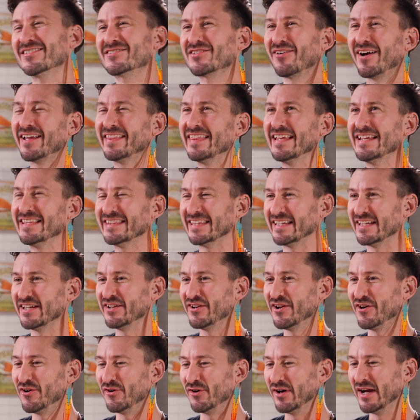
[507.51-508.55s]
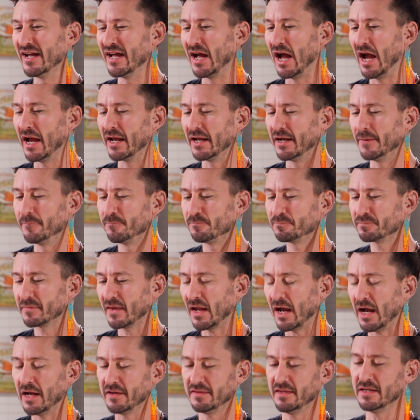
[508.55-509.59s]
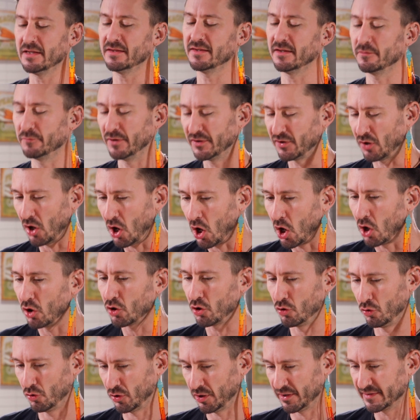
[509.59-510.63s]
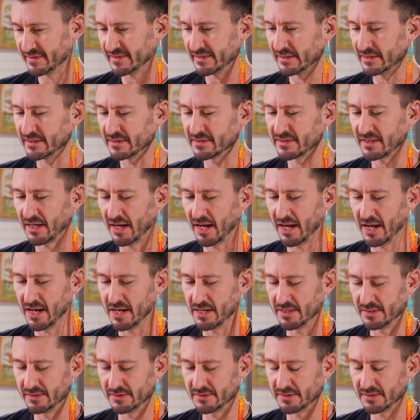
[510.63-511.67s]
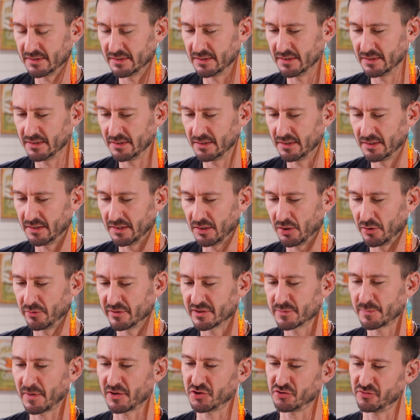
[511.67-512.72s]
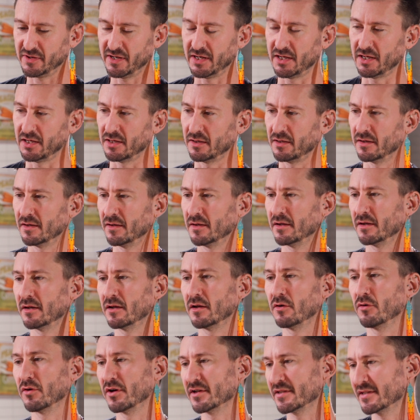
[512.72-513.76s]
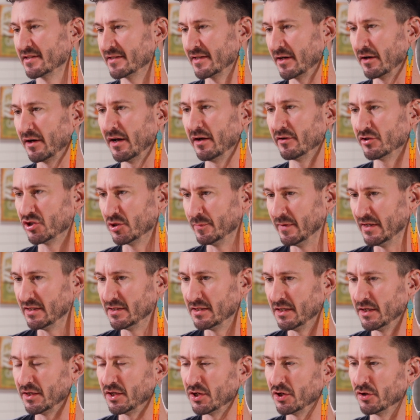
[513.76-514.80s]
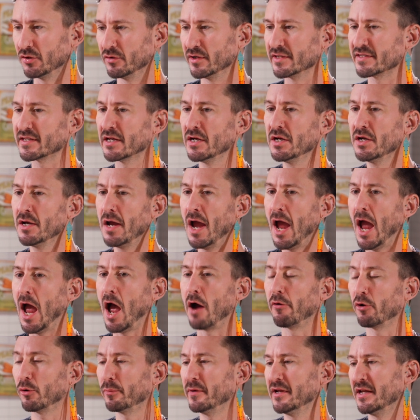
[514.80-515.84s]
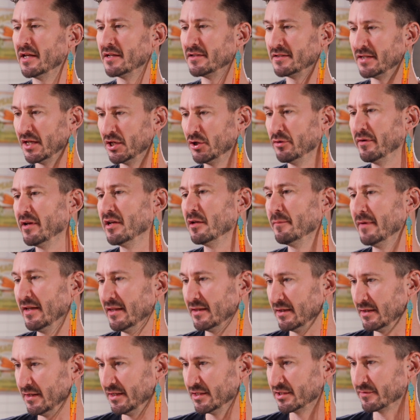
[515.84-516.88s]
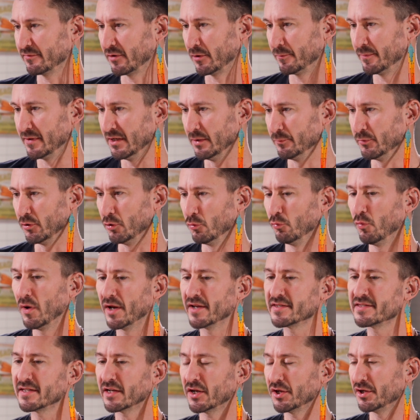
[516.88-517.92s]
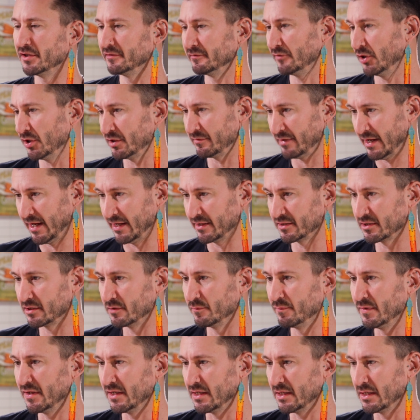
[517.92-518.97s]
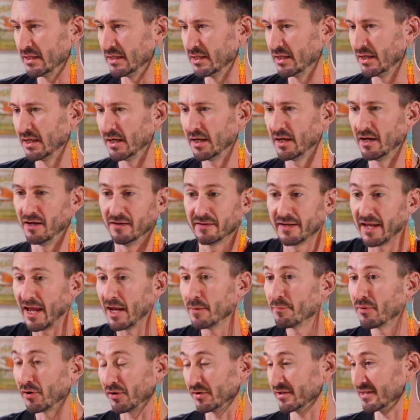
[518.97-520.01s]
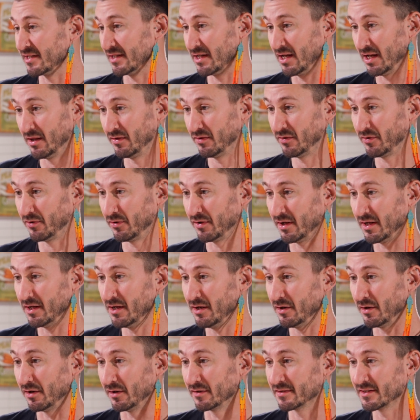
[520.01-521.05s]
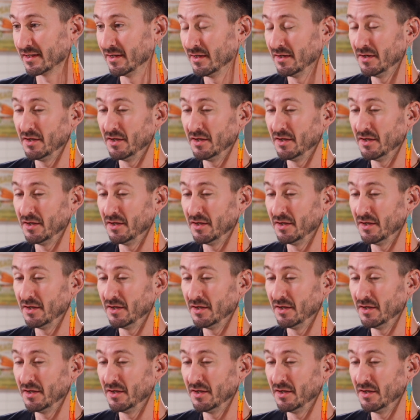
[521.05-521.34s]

um, so I think that, you know, I, I think that with all choruses and, you know, especially choruses that are LGBTQ, it's how are we continuing to meet the needs of our people? What is it going to look like to be a gay person in 30 years?